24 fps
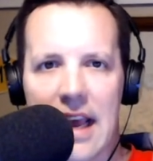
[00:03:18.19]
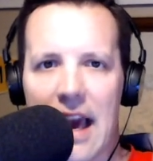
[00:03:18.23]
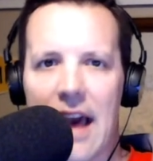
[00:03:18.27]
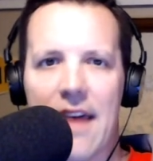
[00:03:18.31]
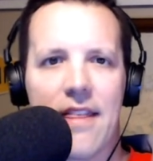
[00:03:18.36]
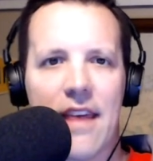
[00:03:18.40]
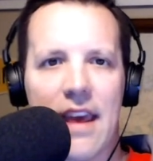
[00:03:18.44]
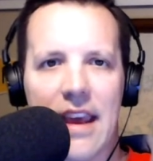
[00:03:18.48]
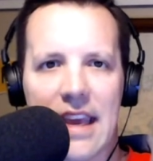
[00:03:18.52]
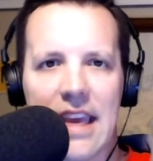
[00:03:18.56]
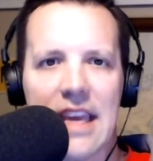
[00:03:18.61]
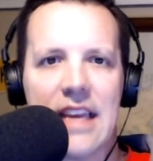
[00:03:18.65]
I
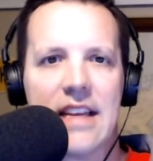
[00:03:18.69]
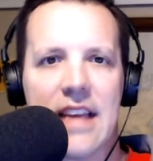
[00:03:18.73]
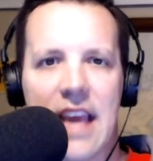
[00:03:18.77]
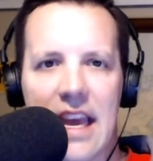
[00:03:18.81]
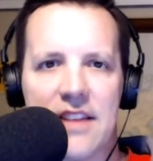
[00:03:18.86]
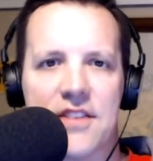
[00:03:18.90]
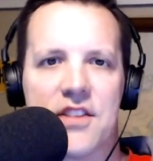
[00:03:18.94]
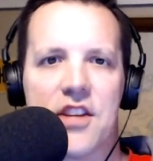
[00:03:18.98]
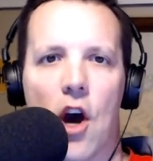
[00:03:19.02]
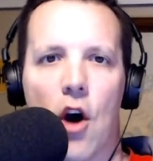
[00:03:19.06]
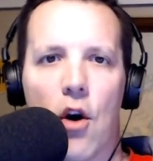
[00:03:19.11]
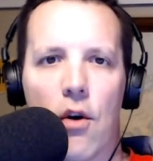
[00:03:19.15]
think he
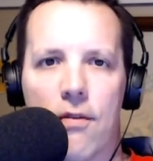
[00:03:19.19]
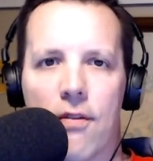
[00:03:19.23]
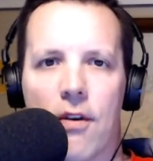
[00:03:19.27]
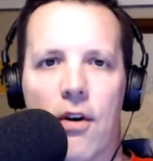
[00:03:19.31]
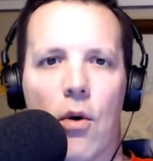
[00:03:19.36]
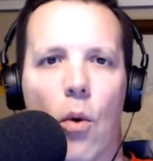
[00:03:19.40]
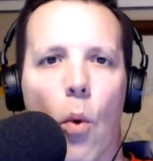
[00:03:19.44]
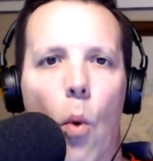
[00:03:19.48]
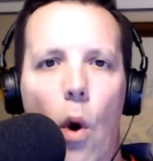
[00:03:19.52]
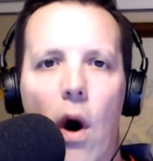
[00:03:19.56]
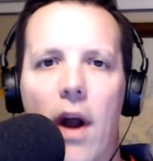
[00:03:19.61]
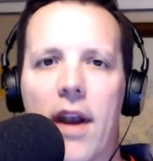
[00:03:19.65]
gets over
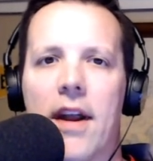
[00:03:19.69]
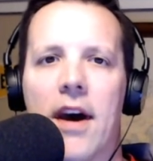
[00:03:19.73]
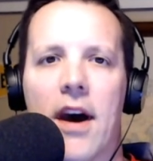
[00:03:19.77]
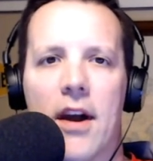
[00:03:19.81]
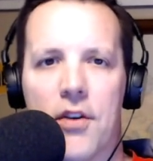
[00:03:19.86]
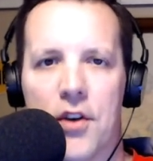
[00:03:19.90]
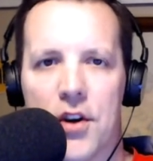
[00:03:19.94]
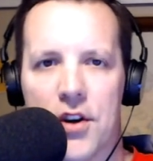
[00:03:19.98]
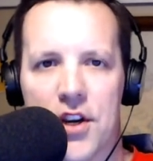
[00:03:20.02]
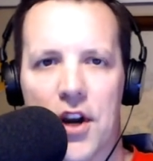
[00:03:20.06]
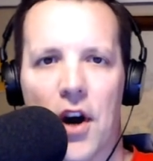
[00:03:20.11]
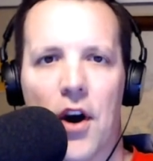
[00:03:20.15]

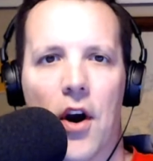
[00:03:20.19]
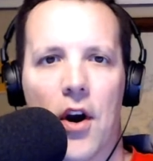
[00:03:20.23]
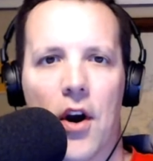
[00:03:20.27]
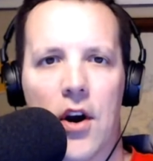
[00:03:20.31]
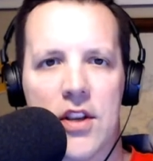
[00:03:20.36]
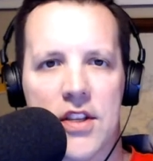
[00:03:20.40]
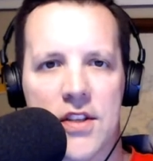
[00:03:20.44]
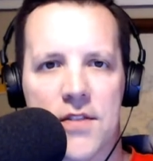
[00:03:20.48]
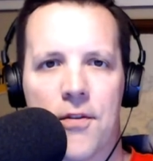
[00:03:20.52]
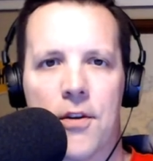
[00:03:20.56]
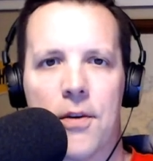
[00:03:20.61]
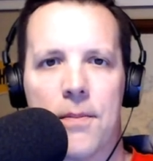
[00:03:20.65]
100
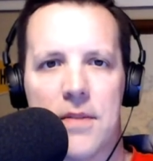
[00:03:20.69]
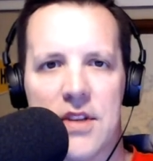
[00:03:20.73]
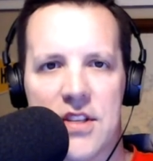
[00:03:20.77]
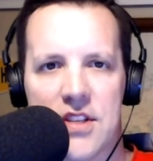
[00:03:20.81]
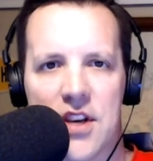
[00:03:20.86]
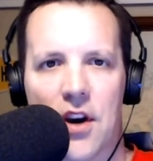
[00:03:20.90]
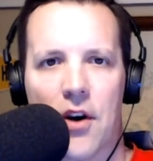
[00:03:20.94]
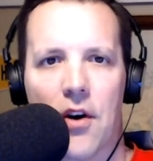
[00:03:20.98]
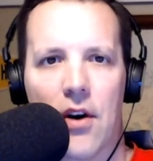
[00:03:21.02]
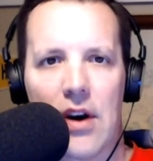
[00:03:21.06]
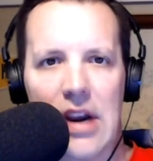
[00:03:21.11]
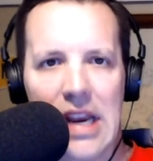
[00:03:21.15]
yards for
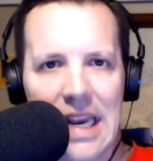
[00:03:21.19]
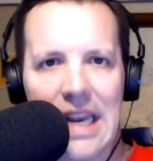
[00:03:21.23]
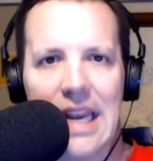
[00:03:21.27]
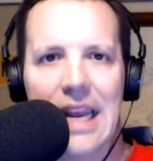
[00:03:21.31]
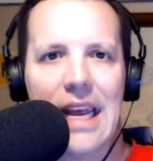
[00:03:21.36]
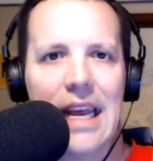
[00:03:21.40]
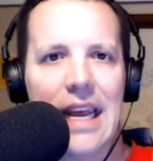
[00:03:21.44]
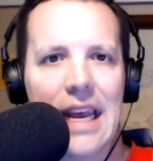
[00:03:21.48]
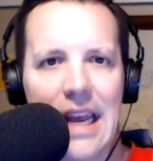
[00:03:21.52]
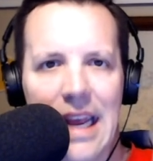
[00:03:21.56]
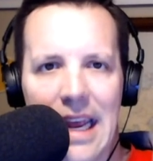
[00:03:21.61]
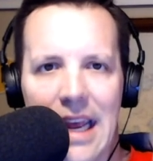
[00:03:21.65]
Missouri
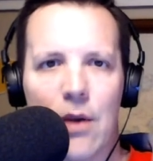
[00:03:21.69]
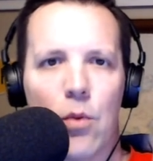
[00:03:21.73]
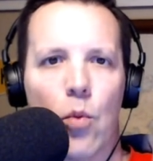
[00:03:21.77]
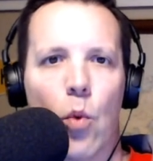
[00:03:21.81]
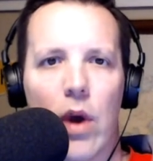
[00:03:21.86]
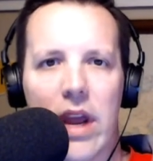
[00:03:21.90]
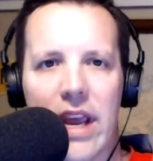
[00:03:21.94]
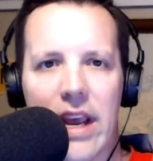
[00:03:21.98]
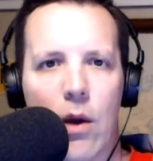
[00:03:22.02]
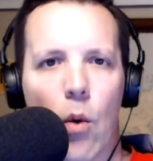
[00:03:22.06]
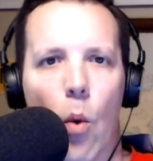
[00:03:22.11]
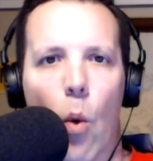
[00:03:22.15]
in
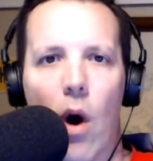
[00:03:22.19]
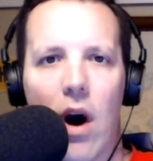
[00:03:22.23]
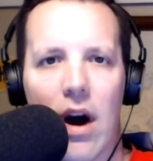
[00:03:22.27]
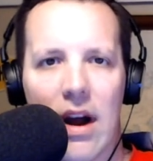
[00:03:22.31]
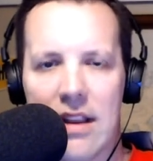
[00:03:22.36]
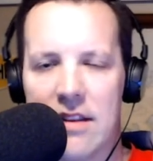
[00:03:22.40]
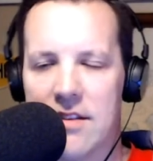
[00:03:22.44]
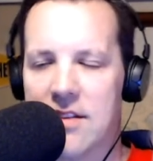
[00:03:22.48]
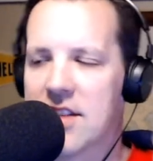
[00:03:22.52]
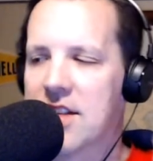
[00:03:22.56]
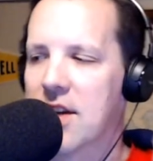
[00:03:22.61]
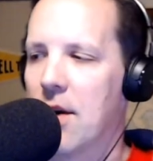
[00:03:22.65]
week
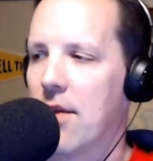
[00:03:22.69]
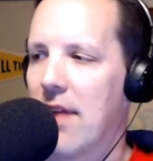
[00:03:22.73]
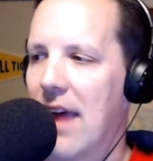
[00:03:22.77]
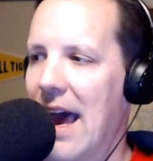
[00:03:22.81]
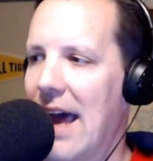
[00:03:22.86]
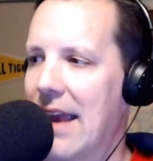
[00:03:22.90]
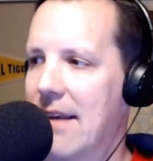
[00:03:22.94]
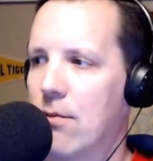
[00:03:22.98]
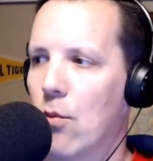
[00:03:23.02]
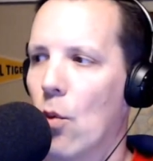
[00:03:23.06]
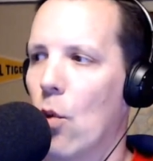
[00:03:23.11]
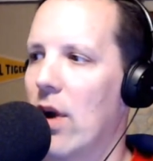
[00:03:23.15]
one, so
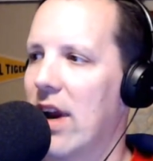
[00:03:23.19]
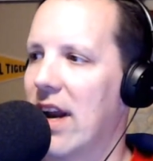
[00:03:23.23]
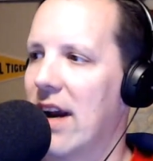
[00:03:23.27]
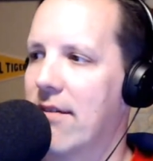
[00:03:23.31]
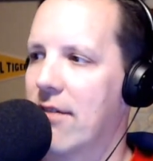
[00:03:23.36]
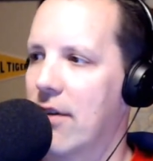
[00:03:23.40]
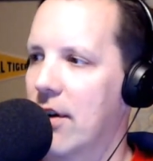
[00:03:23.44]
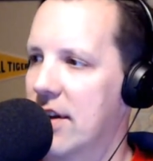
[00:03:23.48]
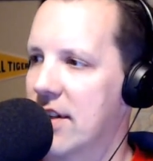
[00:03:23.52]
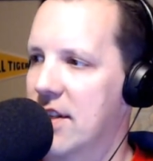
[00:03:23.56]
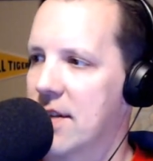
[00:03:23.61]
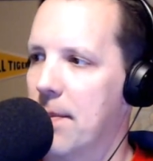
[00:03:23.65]
that
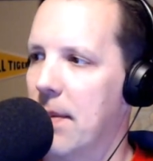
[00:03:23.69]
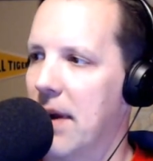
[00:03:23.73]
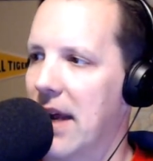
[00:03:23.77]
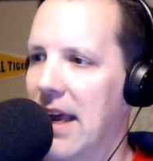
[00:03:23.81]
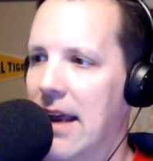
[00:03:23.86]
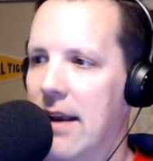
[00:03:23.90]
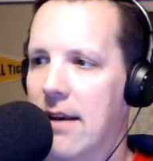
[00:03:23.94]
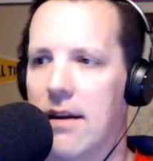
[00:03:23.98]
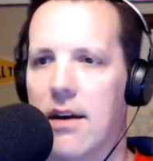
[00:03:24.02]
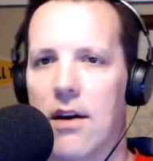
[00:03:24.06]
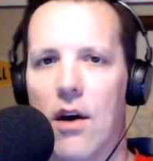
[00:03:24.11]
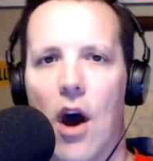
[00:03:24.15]
whatever it's
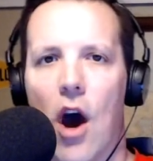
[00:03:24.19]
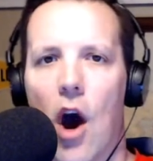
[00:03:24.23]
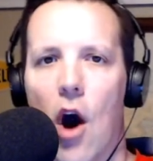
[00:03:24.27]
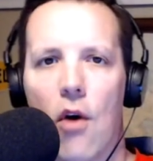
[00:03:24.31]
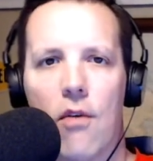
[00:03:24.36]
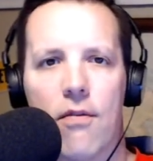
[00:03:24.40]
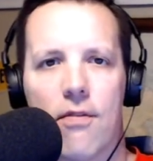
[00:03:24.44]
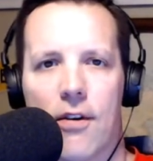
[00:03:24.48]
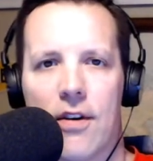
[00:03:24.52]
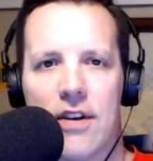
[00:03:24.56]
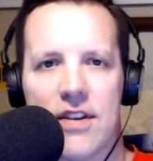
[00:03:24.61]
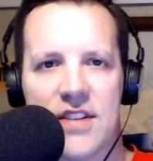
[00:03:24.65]
been
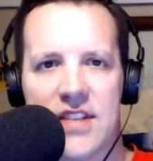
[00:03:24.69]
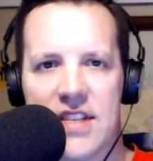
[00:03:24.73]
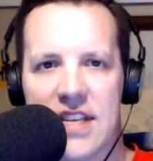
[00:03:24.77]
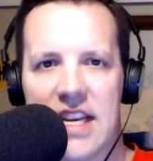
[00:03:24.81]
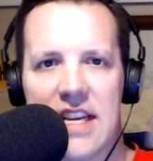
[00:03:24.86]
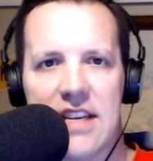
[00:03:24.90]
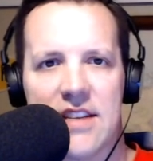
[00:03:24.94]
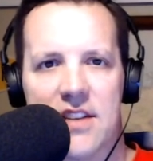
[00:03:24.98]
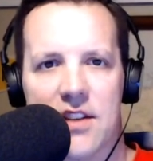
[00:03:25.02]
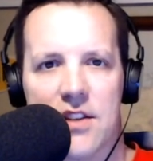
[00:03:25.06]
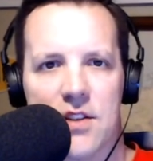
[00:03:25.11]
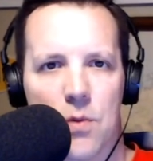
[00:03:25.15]
over a
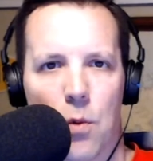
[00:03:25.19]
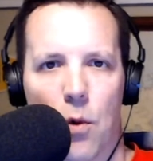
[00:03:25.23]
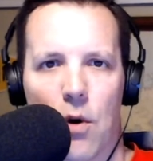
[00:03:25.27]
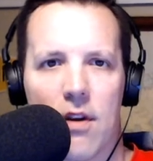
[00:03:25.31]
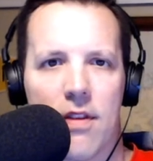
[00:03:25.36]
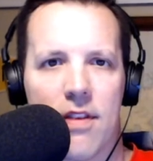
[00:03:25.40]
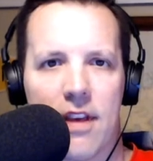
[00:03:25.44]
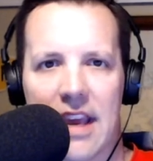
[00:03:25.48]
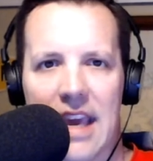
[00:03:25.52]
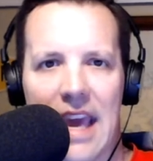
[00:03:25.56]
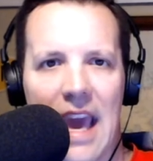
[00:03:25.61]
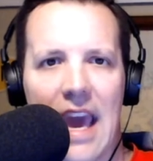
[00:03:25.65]
season's
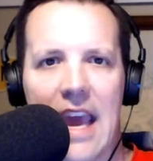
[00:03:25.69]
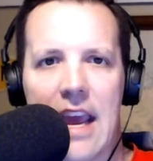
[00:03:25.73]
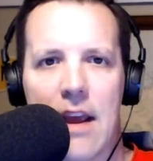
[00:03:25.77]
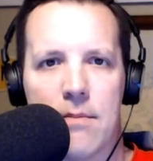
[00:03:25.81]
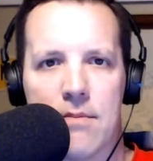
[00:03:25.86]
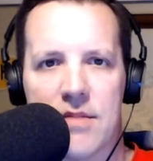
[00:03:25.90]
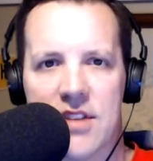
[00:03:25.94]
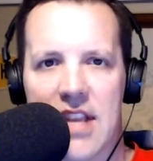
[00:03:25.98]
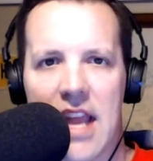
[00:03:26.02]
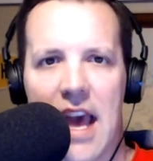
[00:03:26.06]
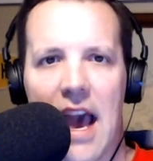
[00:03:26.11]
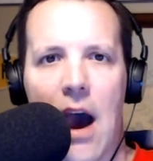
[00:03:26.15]
worth of
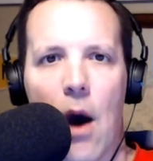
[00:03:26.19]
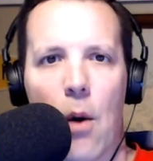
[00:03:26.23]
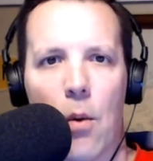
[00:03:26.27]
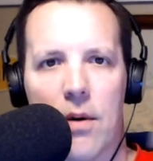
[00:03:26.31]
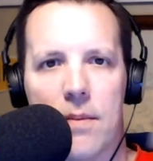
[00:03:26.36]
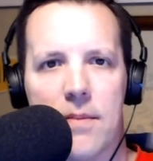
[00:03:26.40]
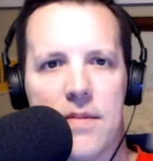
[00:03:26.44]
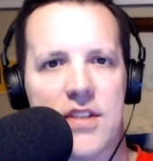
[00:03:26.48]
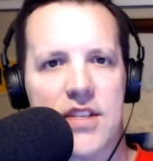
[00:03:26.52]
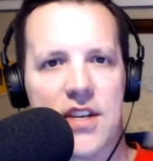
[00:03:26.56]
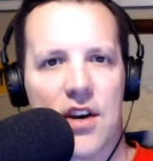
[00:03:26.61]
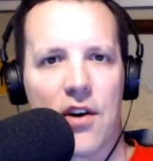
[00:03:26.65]
games now where
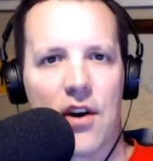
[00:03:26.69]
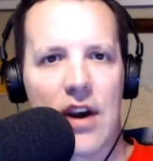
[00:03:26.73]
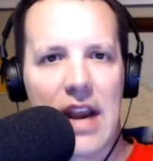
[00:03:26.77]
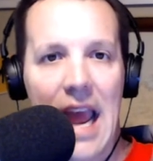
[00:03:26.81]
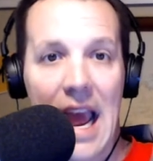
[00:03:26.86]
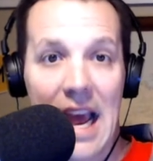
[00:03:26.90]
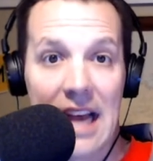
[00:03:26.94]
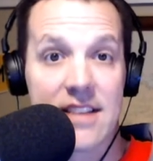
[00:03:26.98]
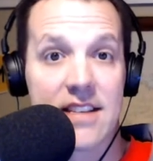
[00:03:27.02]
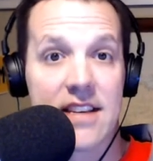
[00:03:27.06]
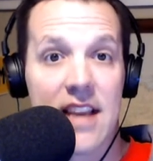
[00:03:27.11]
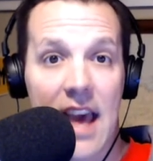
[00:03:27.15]
Missouri
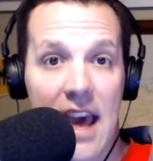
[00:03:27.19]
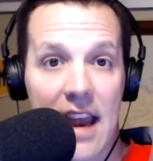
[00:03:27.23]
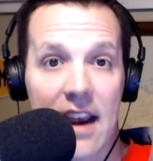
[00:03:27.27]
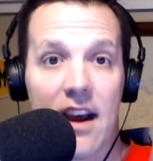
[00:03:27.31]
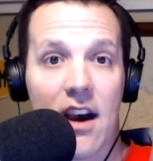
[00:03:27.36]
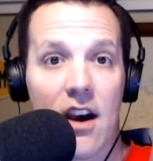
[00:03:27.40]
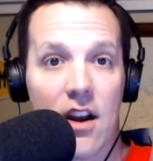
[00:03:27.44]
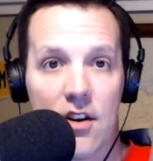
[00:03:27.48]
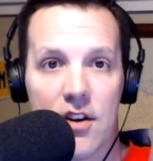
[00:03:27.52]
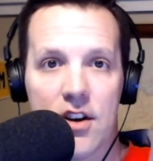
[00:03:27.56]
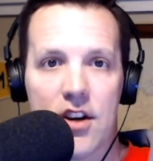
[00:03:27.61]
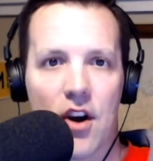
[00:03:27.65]
hasn't had a
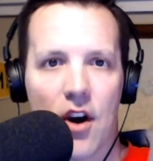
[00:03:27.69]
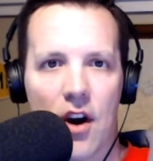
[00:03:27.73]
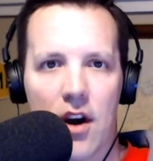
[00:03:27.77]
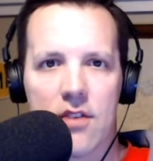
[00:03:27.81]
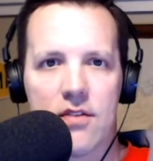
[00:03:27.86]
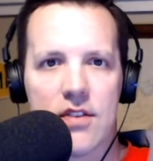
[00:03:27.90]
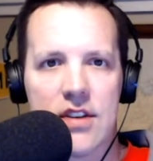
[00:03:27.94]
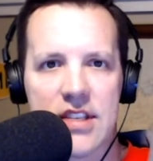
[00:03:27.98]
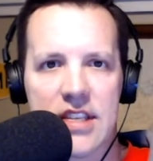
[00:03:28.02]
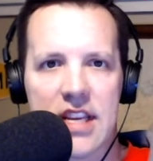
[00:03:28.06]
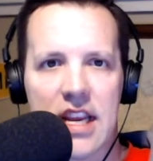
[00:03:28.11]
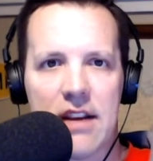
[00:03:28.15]
100-yard
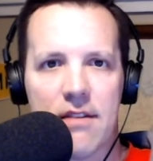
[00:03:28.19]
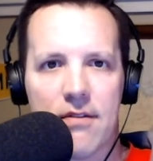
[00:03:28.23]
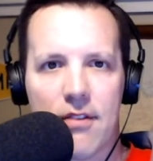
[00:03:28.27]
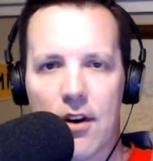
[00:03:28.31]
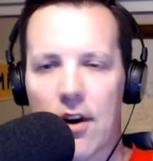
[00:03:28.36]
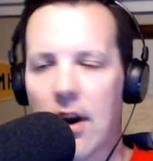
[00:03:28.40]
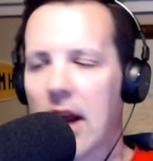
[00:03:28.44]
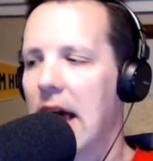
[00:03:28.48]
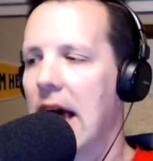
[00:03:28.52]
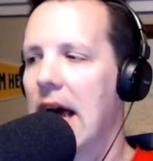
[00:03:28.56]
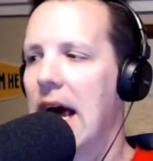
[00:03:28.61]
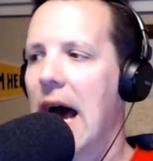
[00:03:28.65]

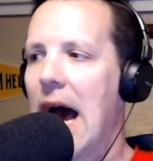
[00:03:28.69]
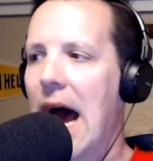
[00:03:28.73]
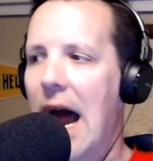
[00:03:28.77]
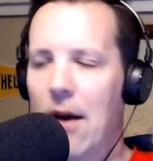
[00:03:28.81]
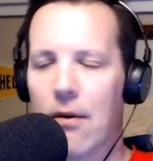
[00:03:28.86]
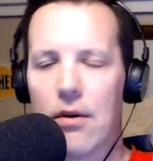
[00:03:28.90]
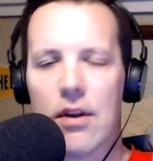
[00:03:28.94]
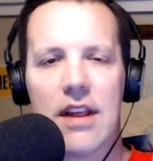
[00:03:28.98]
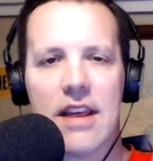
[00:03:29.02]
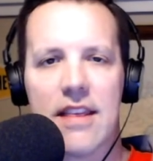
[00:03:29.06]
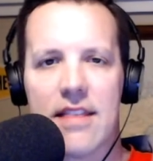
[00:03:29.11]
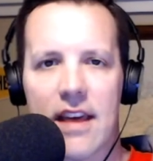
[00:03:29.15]
receiver, I
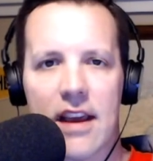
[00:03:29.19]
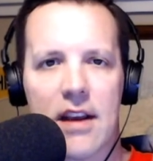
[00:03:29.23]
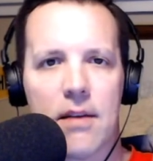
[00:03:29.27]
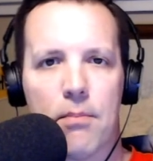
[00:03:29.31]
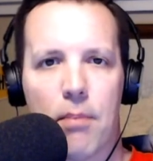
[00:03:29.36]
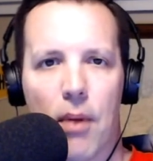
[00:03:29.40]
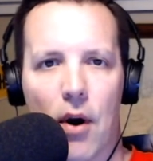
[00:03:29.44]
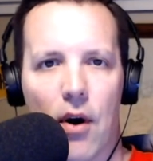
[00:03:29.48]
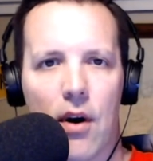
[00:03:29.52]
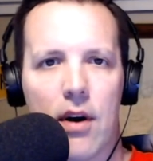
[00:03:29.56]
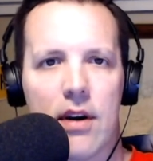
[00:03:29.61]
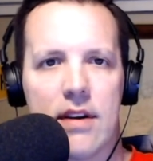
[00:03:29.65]
really think
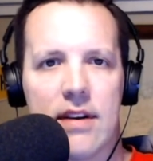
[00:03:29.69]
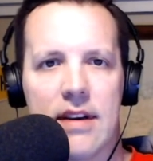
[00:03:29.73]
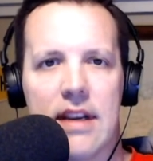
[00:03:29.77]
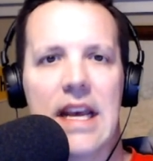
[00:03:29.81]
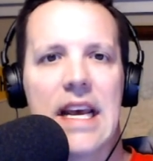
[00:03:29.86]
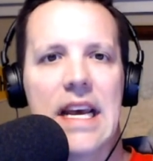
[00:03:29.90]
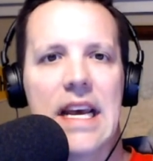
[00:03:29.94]
Burden